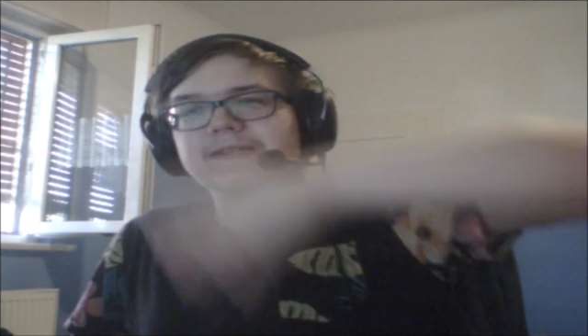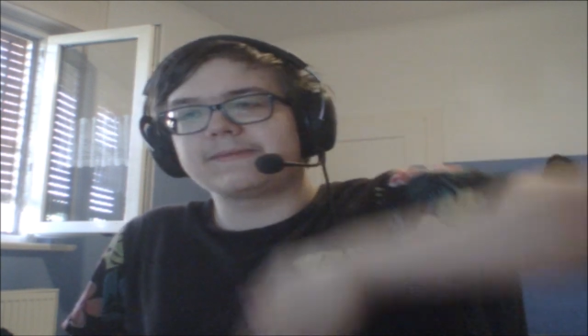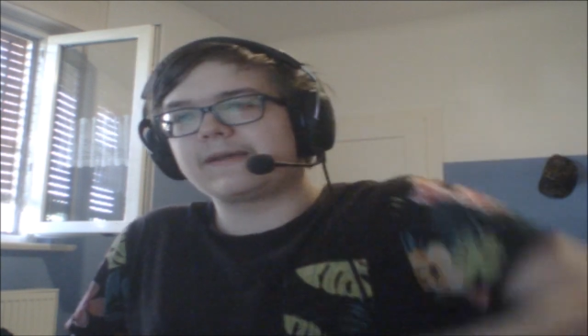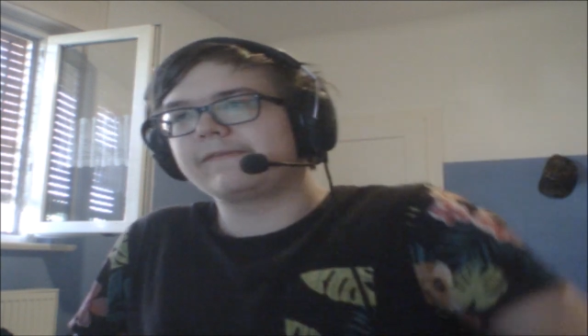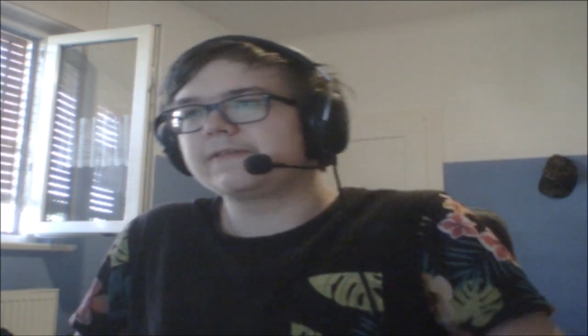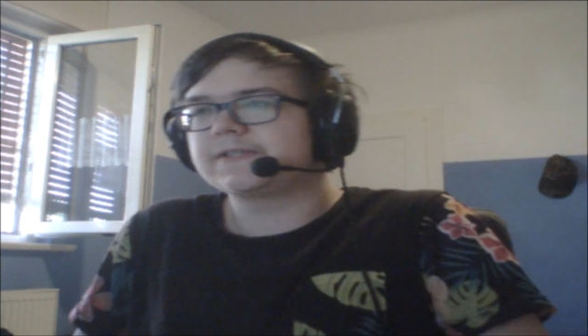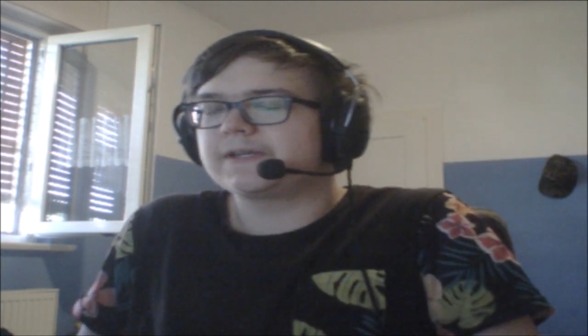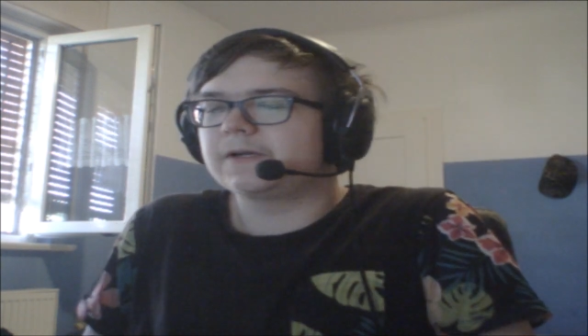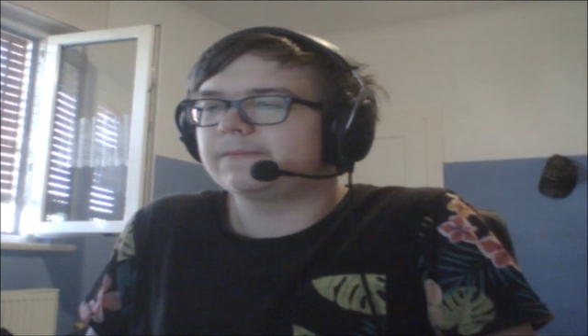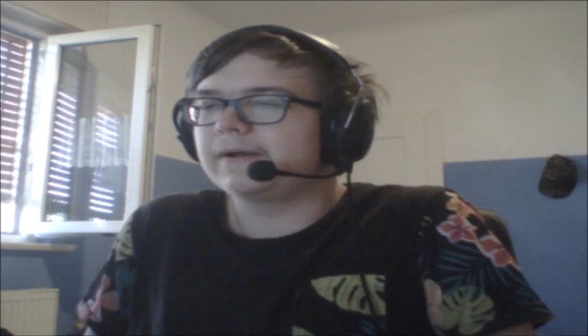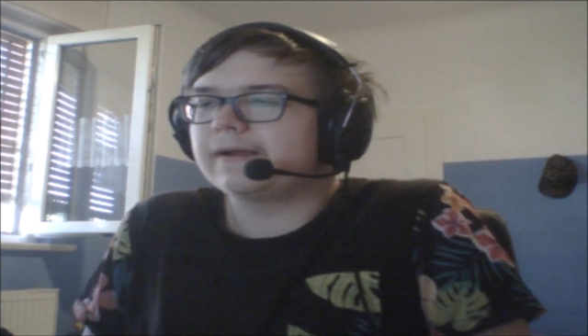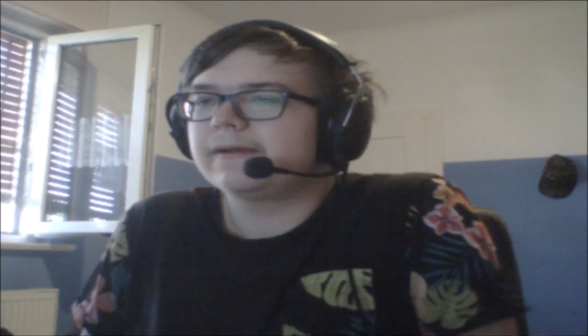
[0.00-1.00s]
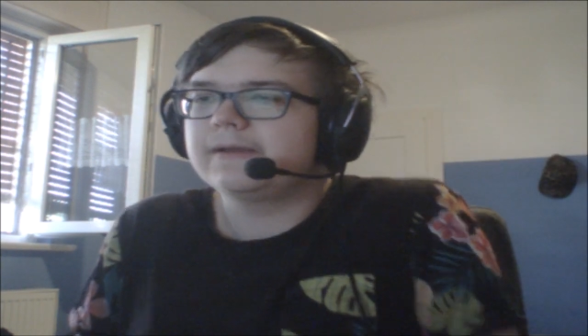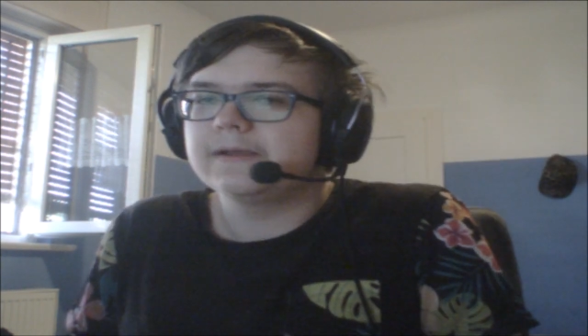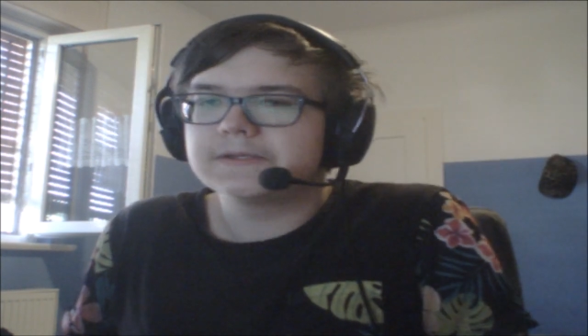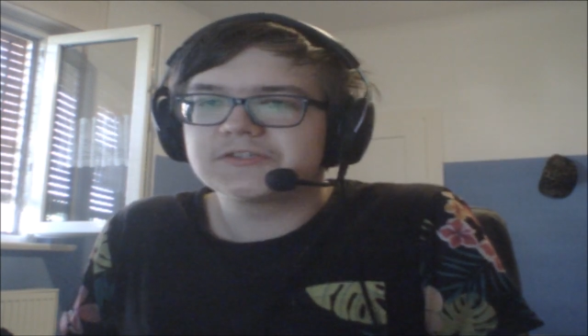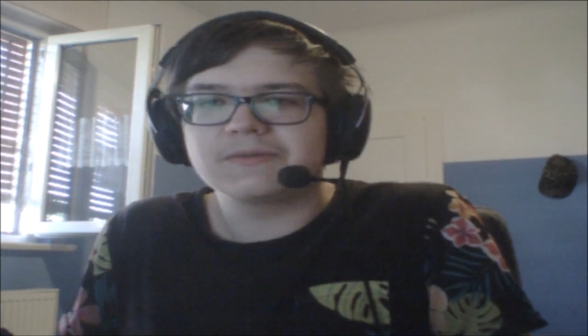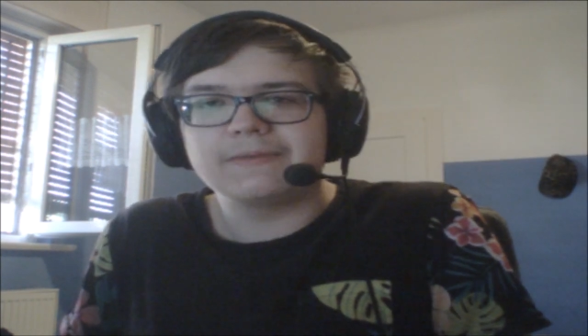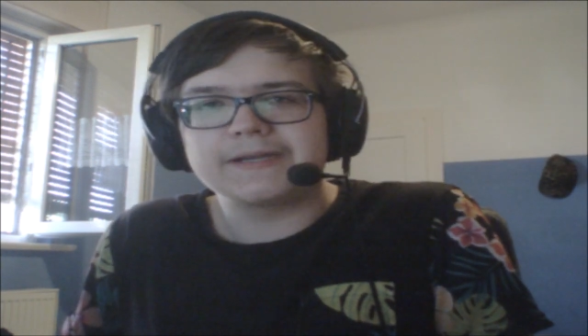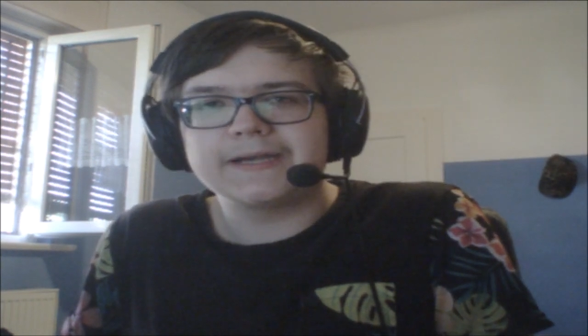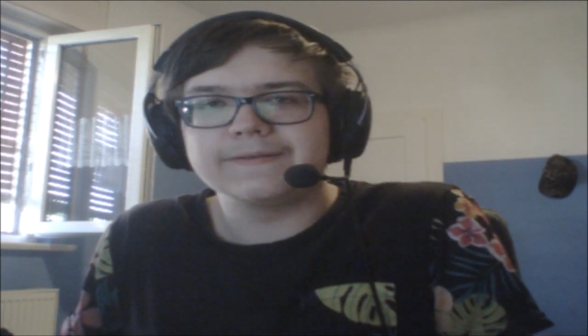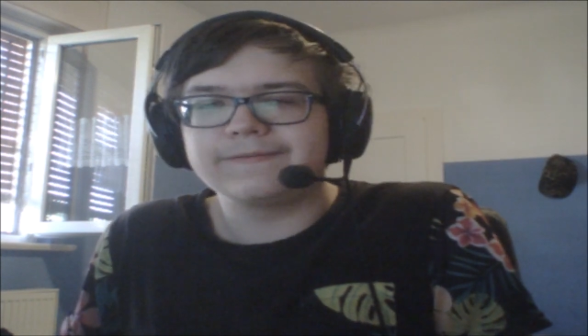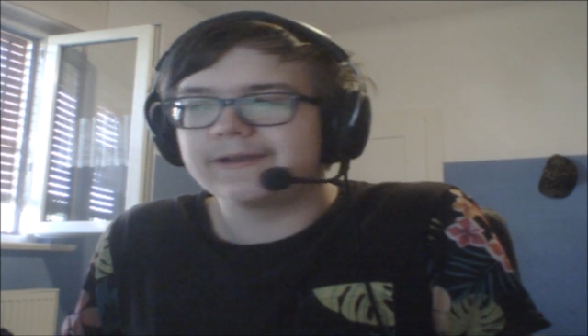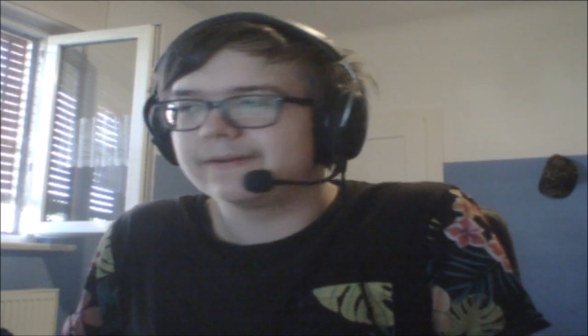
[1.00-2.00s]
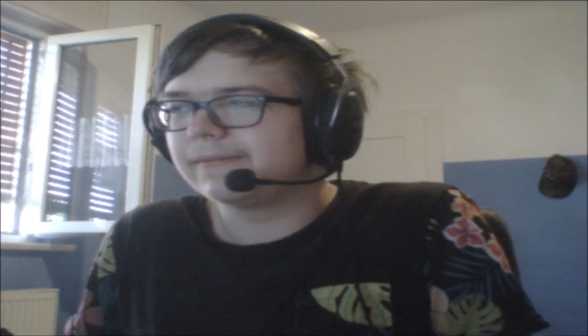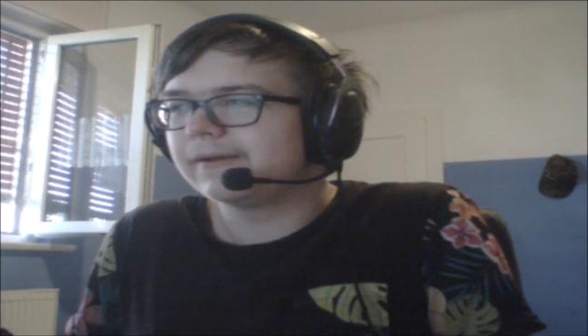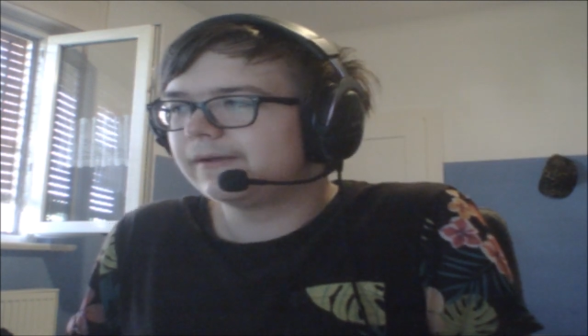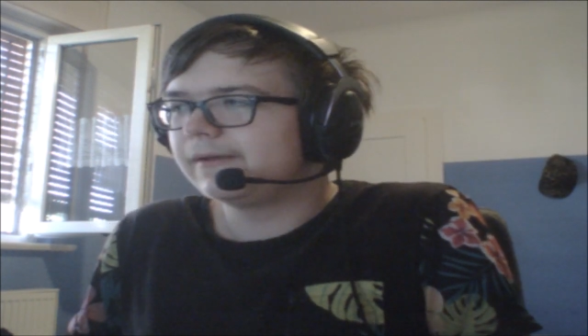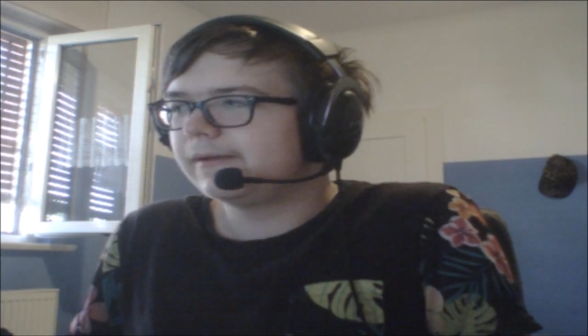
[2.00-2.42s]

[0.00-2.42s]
I'm not very scared by, some I kind of am.